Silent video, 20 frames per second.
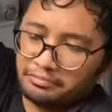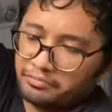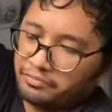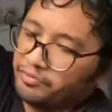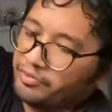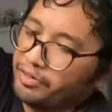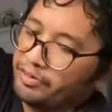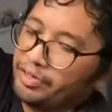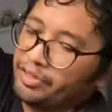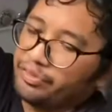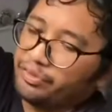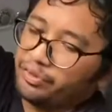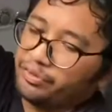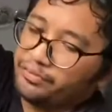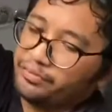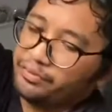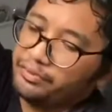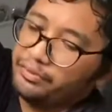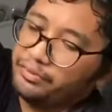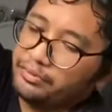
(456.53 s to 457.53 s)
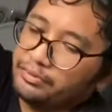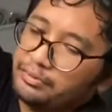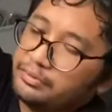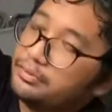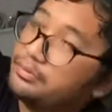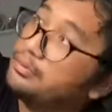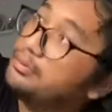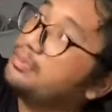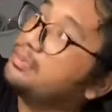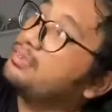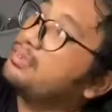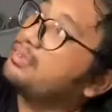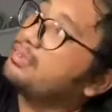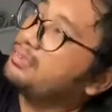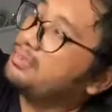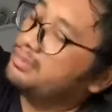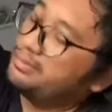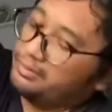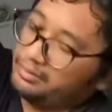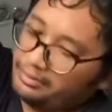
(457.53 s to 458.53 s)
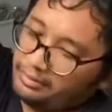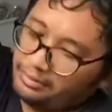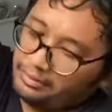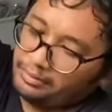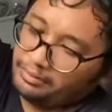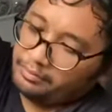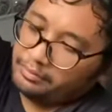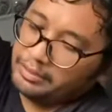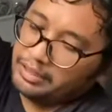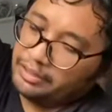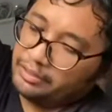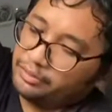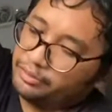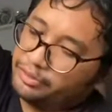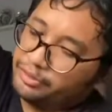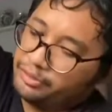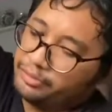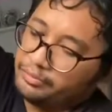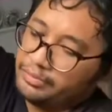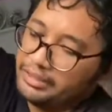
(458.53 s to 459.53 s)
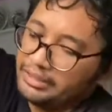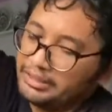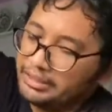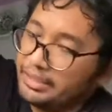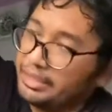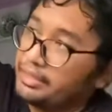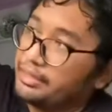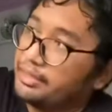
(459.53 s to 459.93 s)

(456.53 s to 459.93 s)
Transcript: Very thoughtful, but also means that